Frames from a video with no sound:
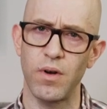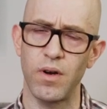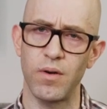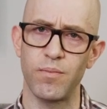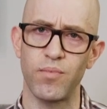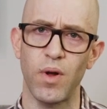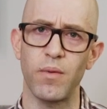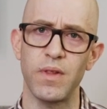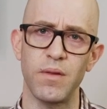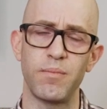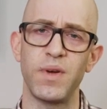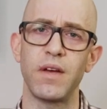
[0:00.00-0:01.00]
are probably the
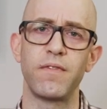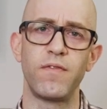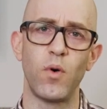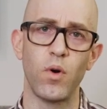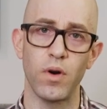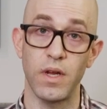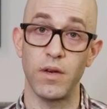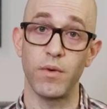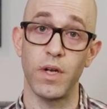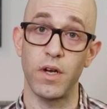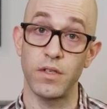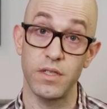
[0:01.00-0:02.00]
big four in
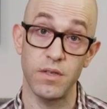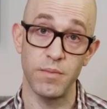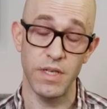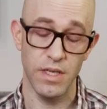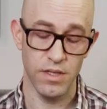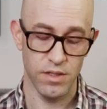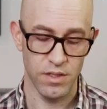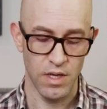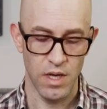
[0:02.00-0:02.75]
regards to minis.